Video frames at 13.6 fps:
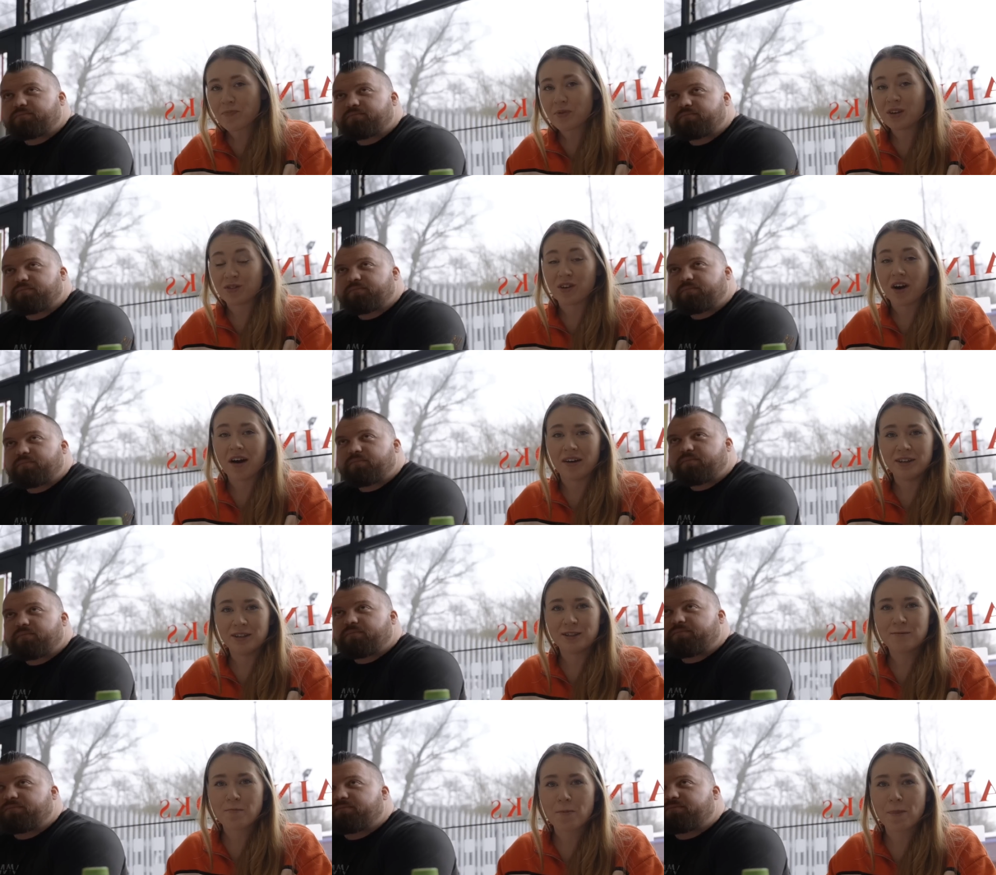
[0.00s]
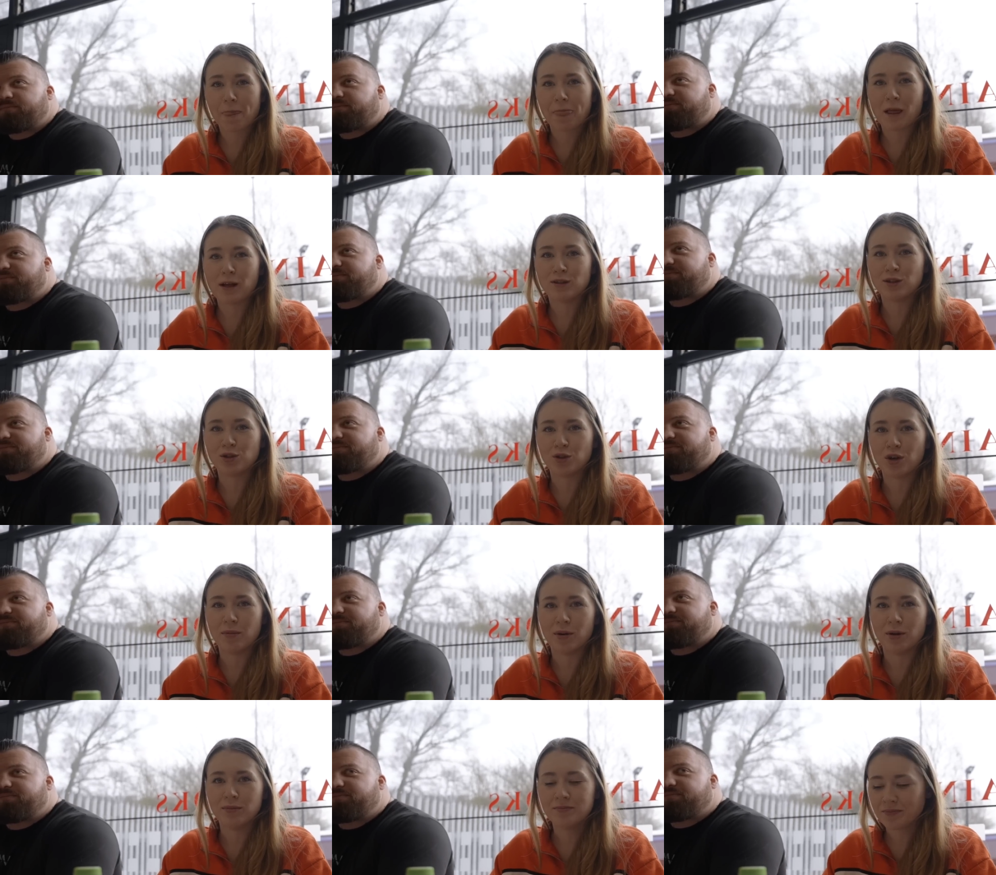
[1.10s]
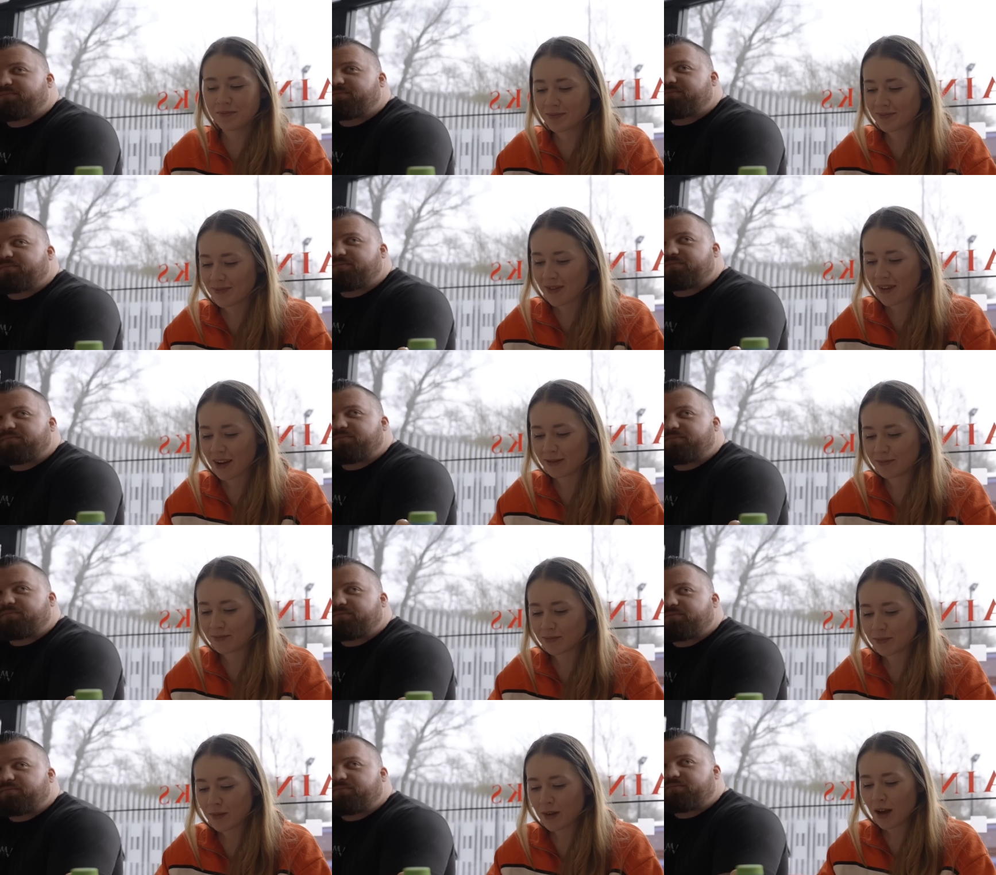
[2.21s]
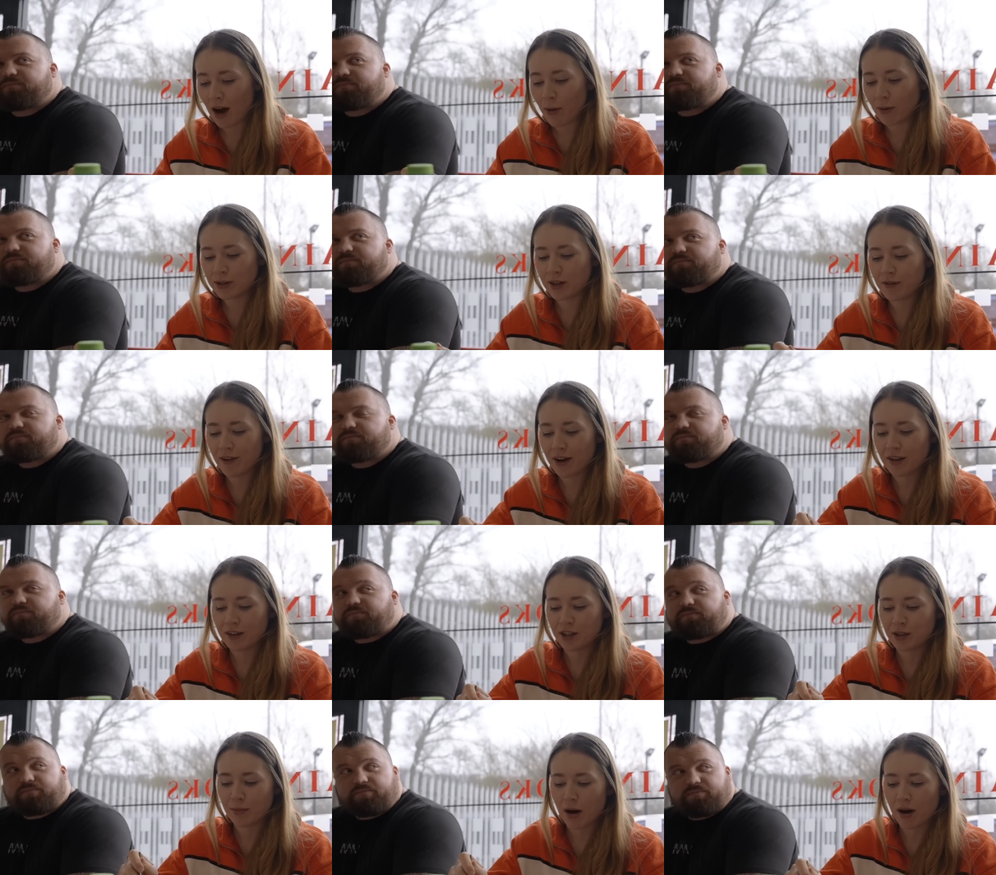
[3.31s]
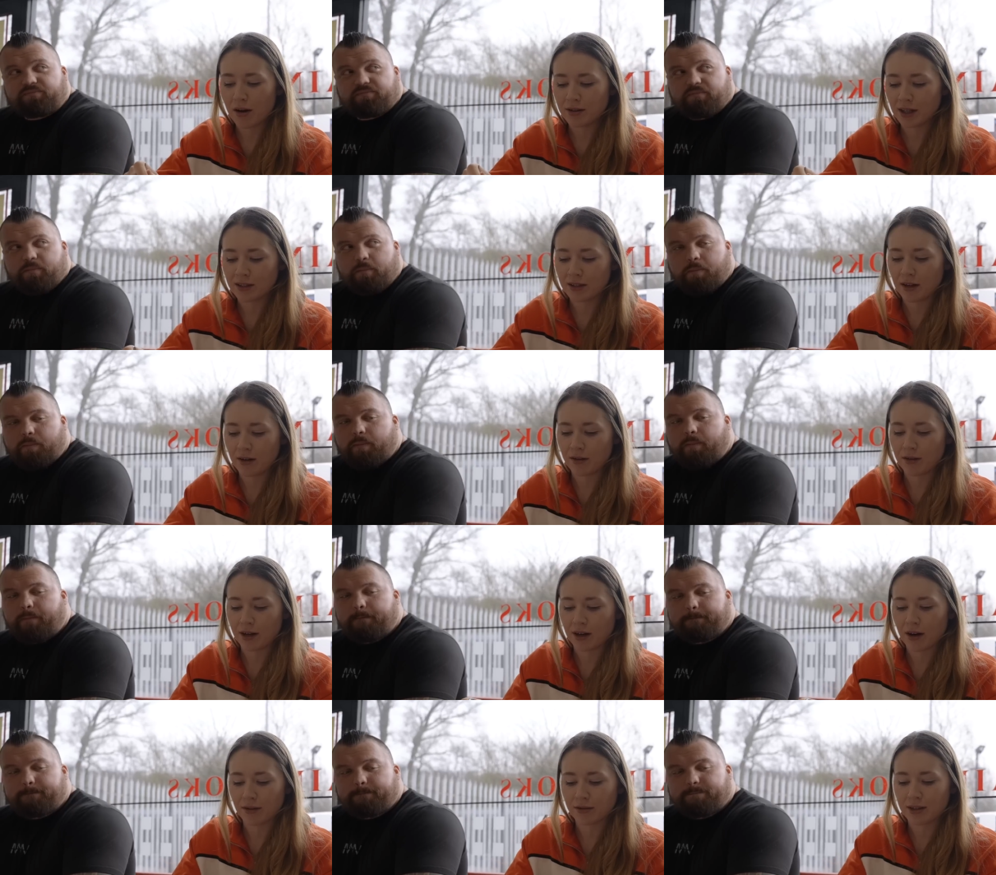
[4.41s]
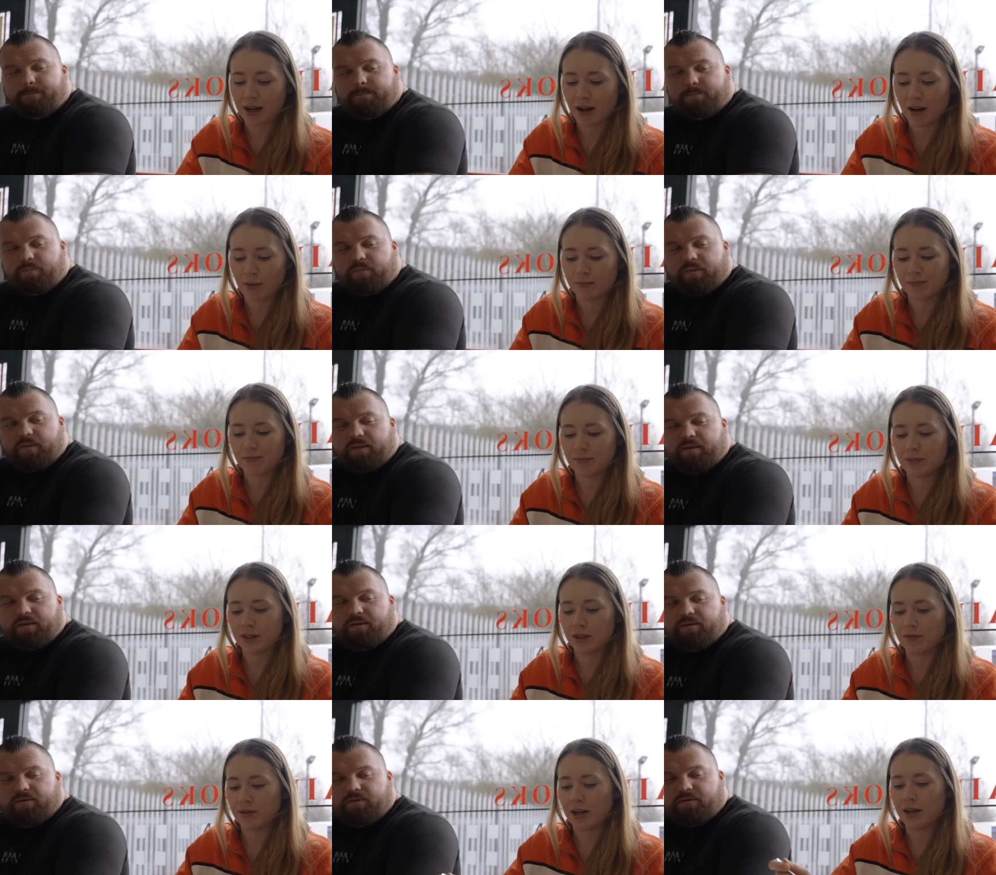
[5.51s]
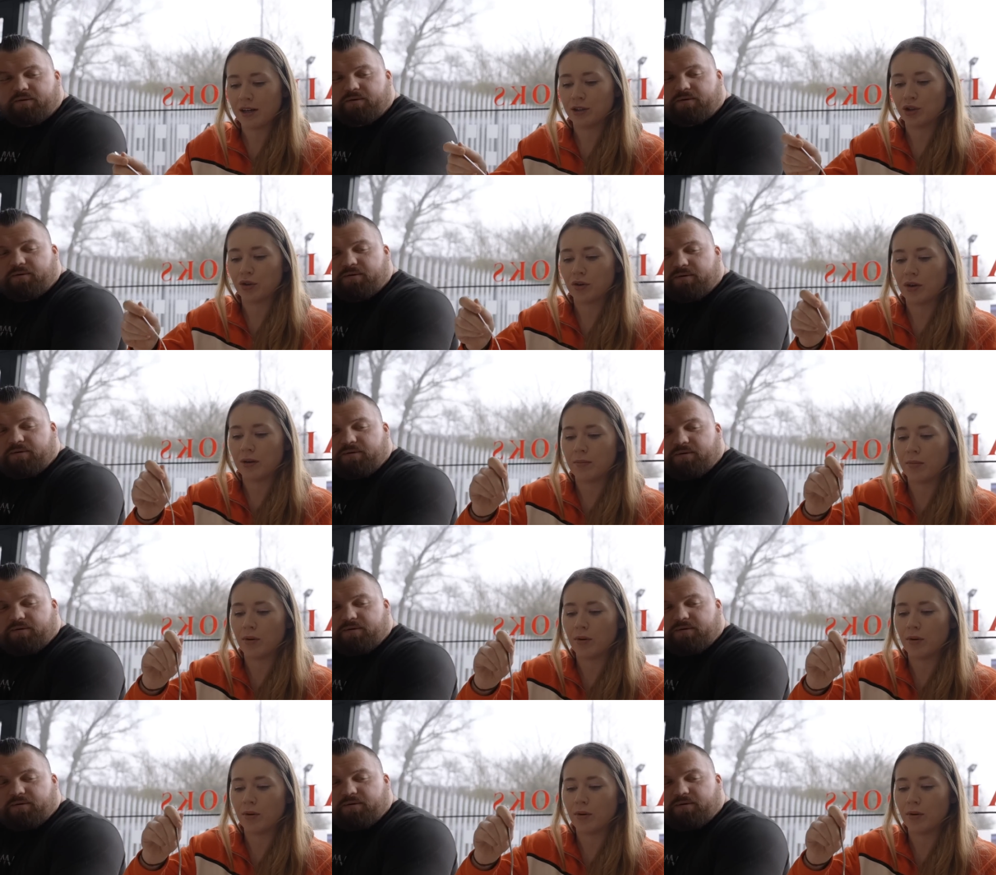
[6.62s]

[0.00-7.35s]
Speaker 1: it's nice. It's enjoyable. I wasn't a fan of the tomatoes. That's the only thing I'll say I didn't really enjoy.